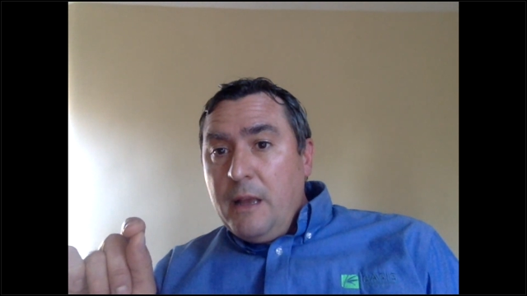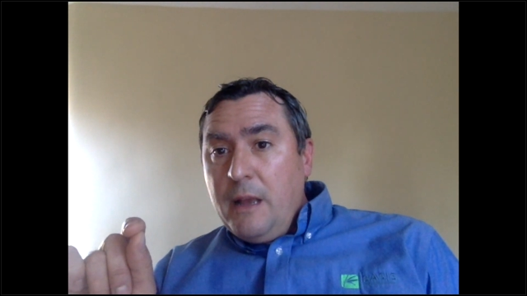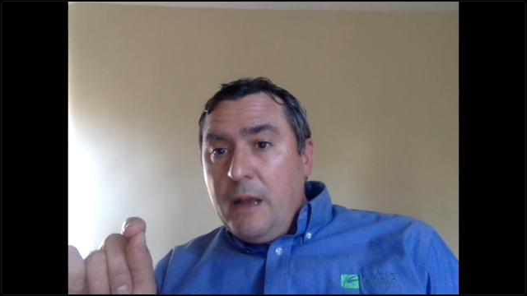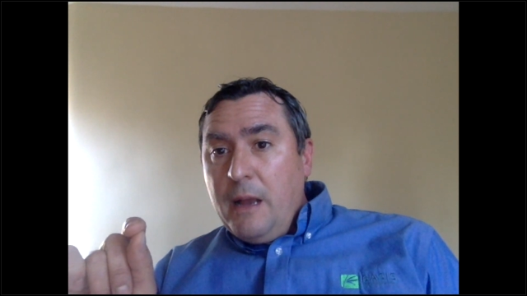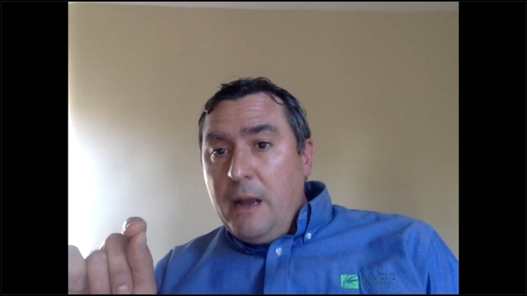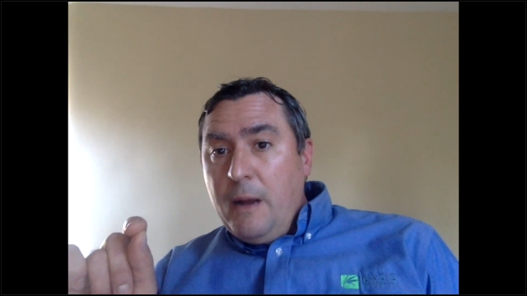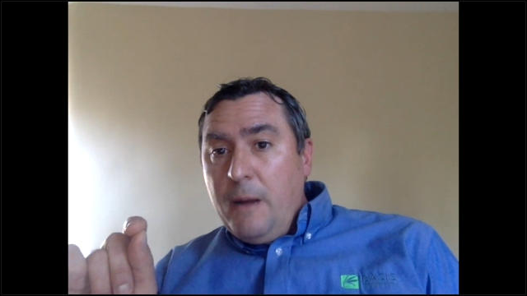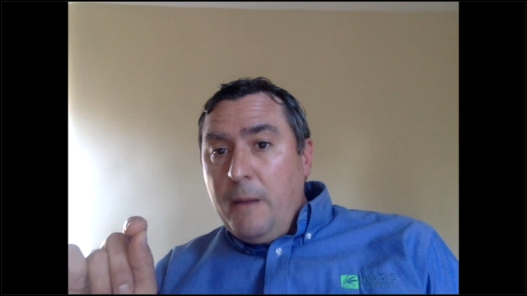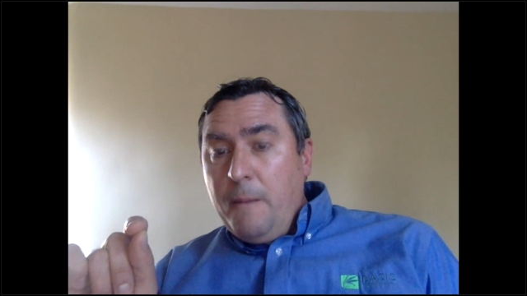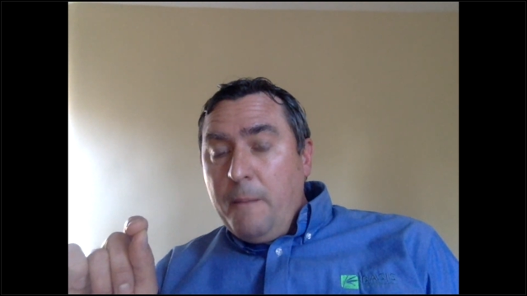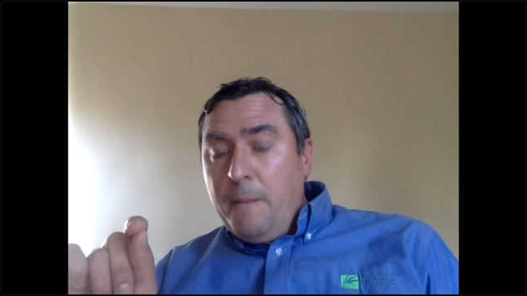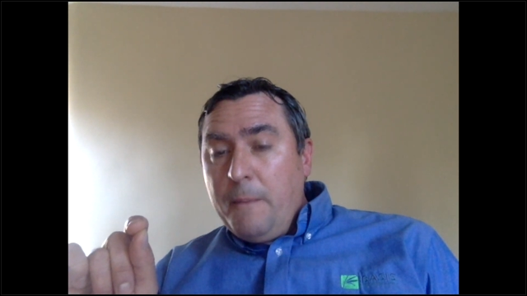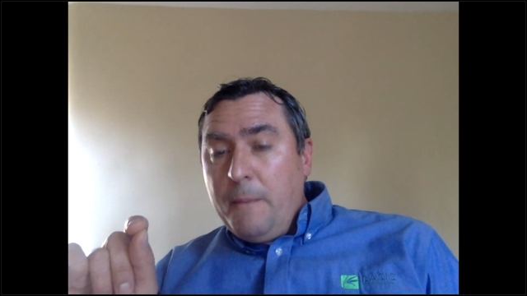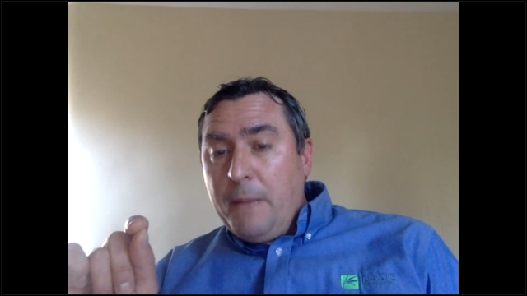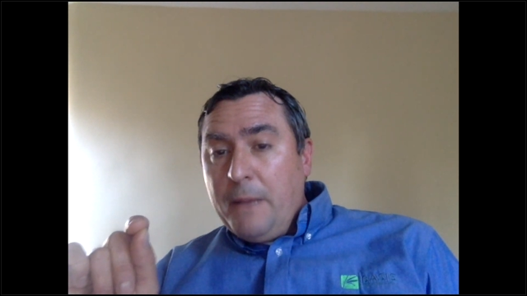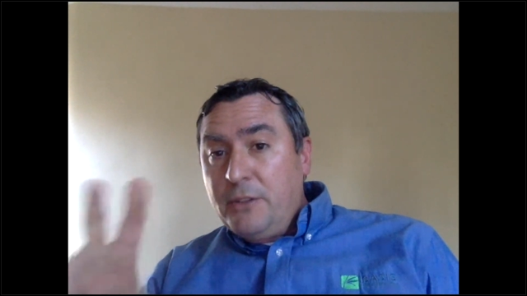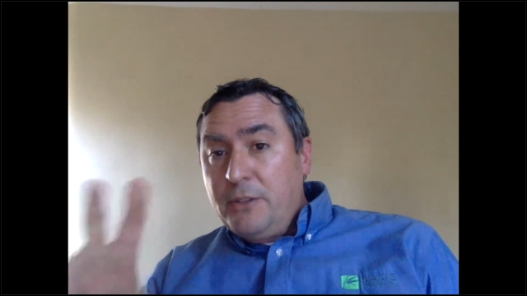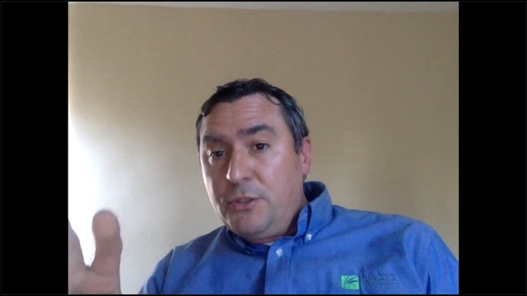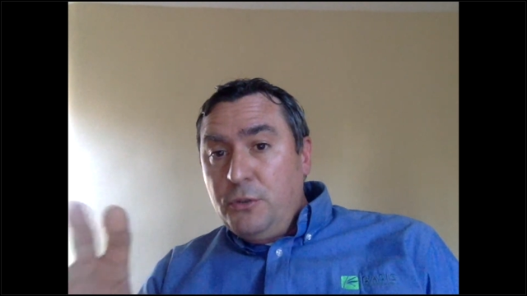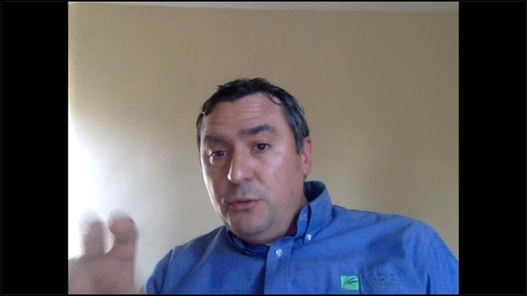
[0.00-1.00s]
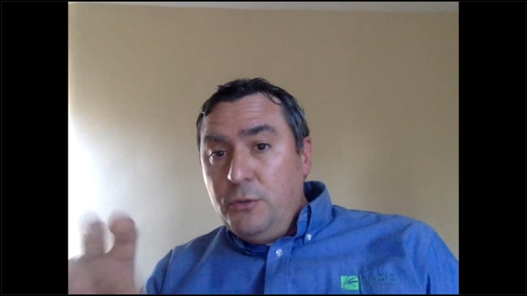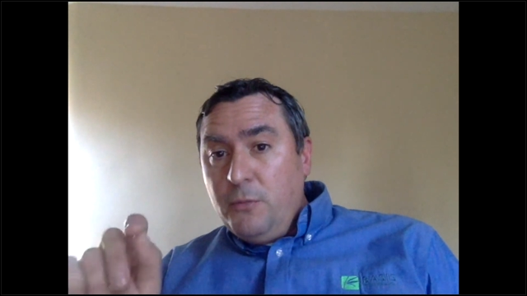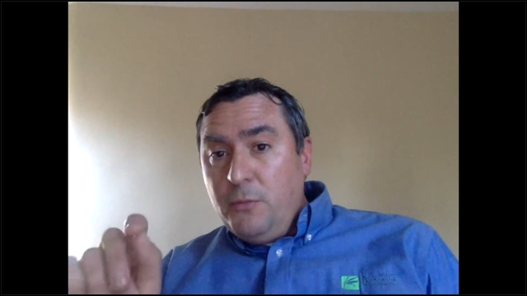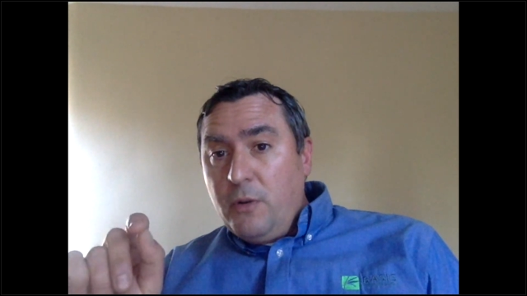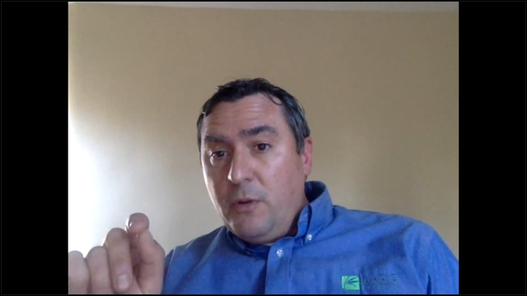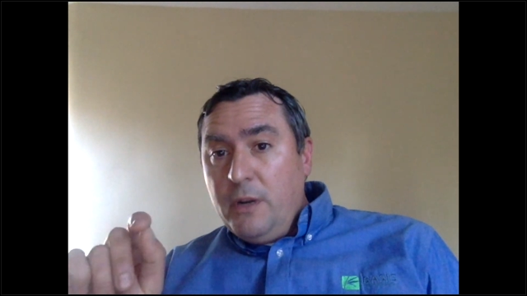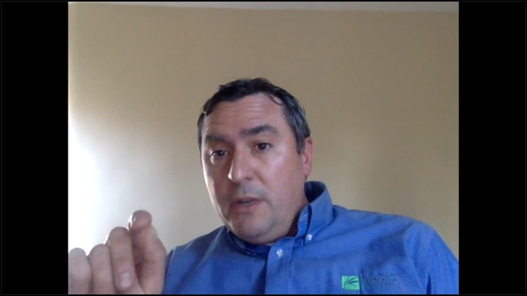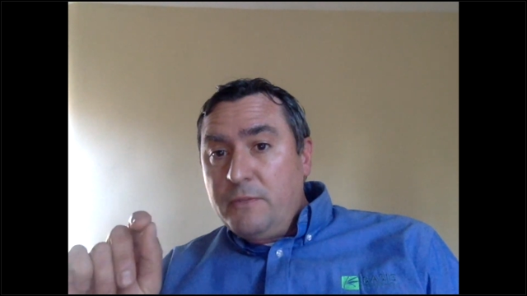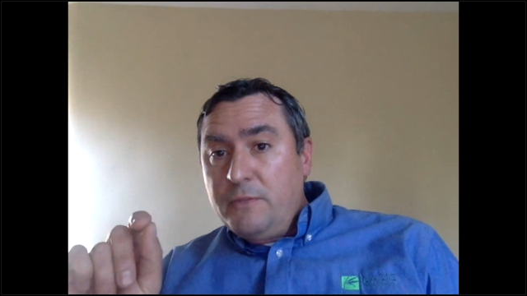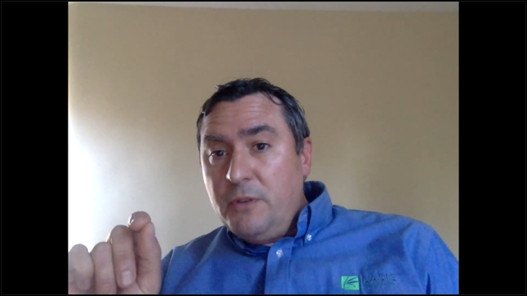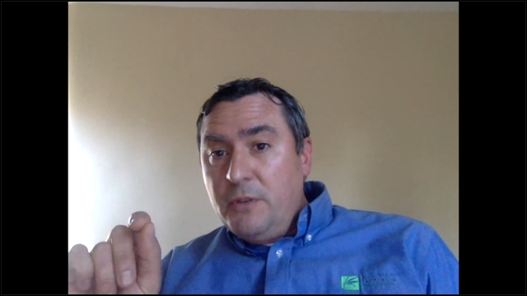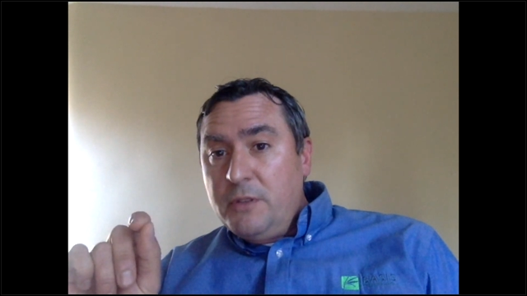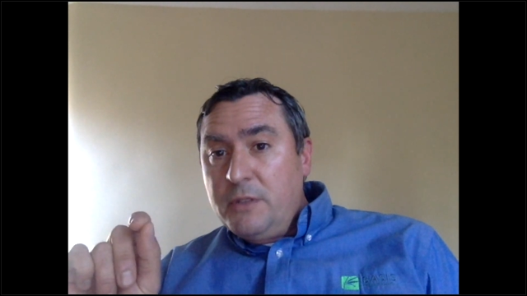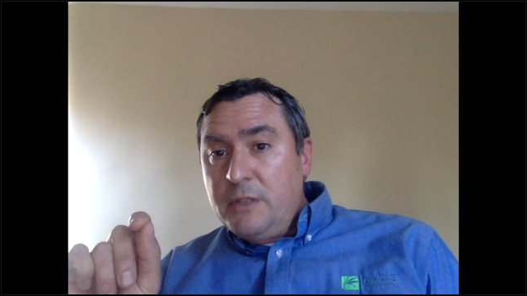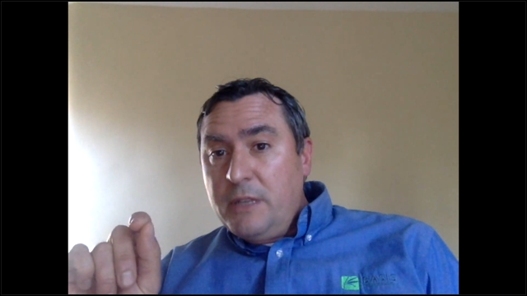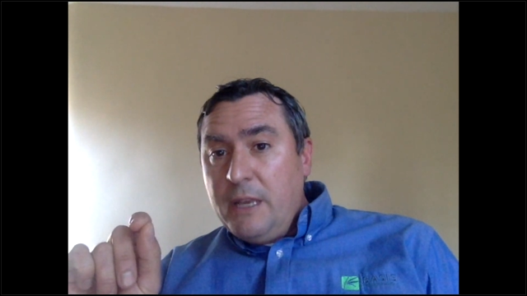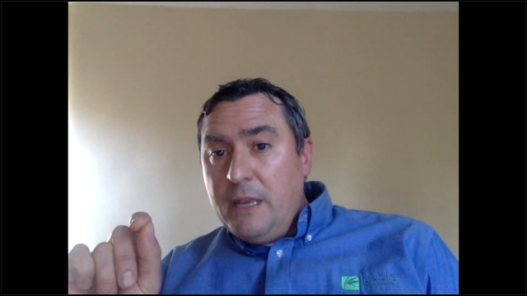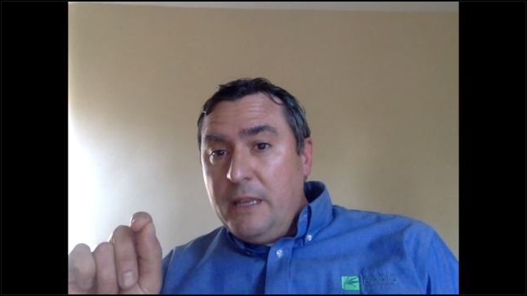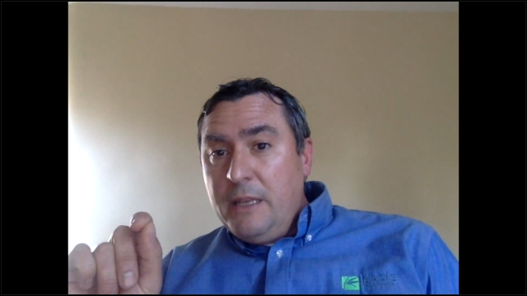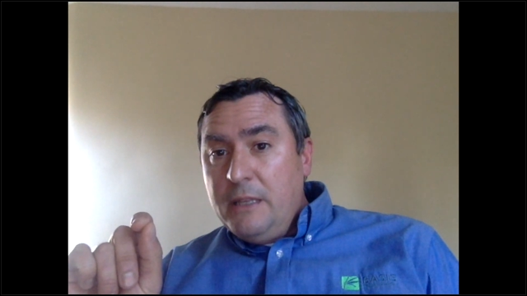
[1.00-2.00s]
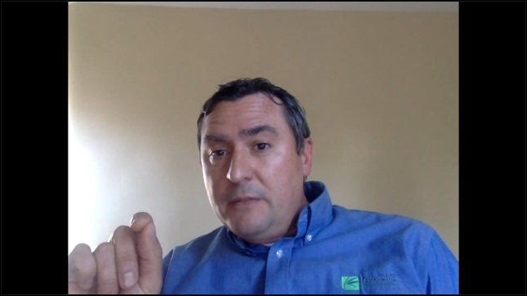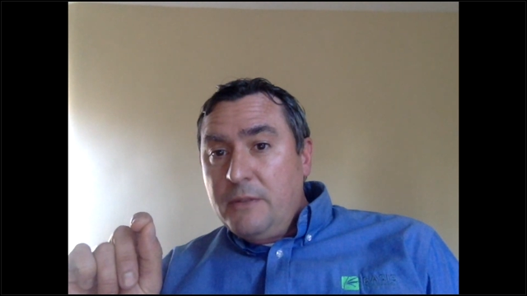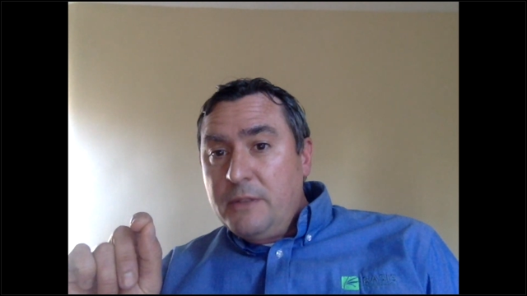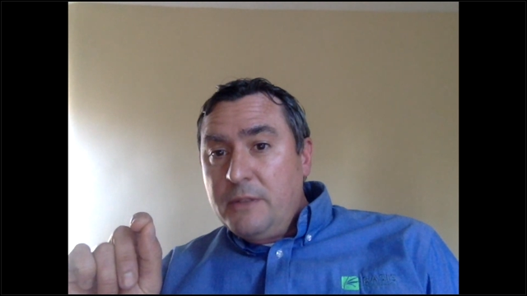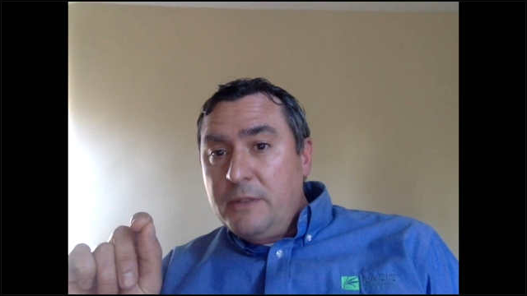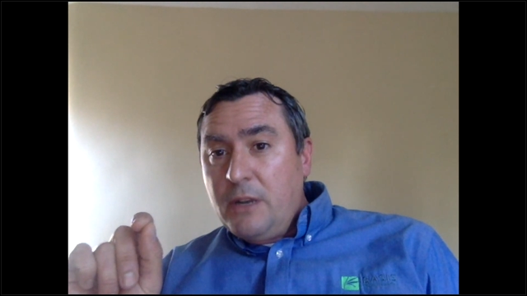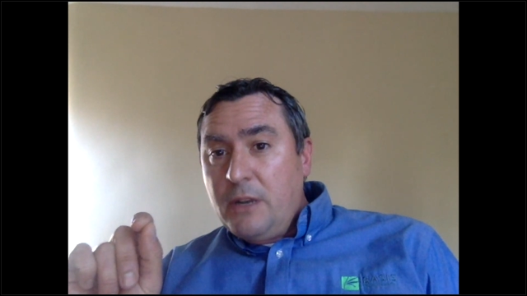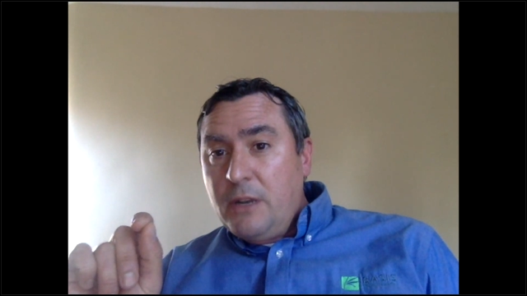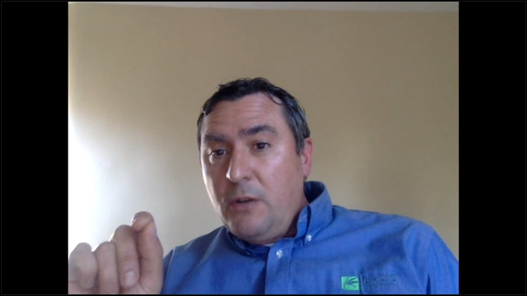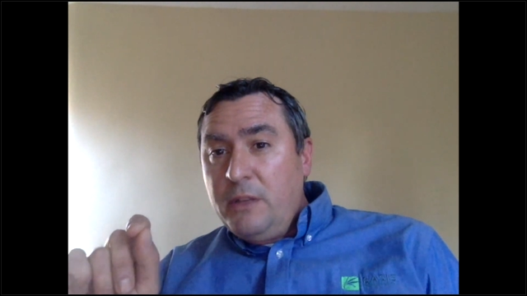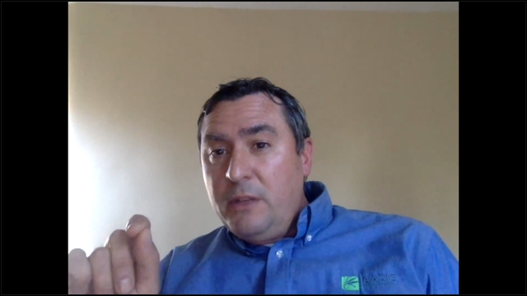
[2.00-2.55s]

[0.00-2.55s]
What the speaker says: Actually, there's two more. Is Rosette